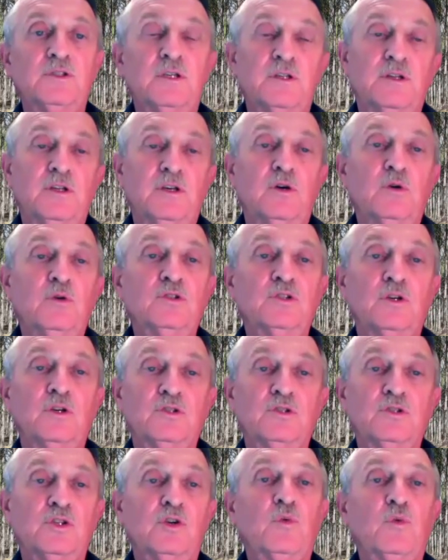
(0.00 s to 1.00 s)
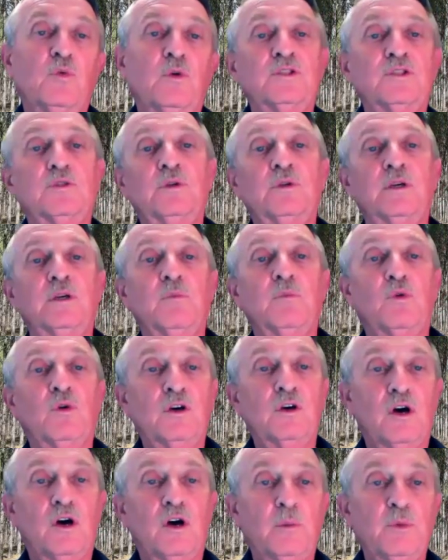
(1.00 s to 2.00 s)
the oaks are sequestering more
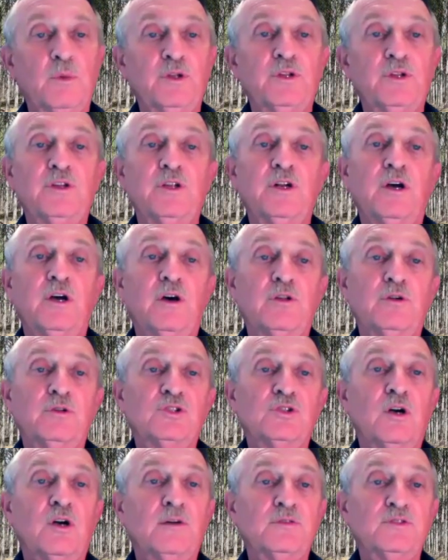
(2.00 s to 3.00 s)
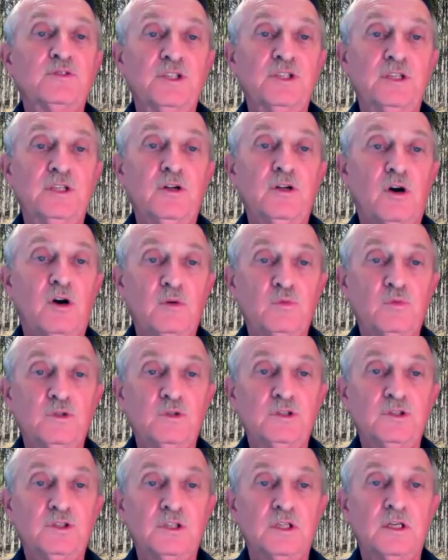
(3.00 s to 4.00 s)
carbon than other soft-seeded
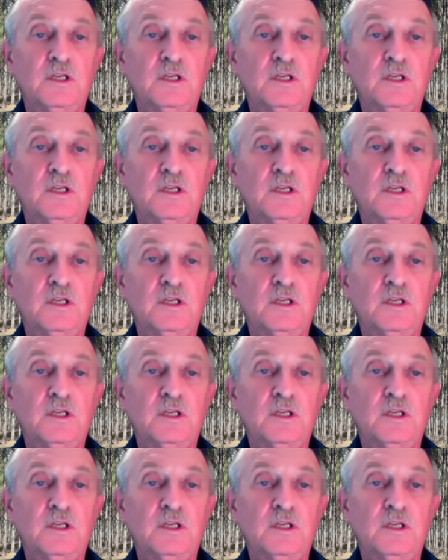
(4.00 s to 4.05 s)
hardwoods.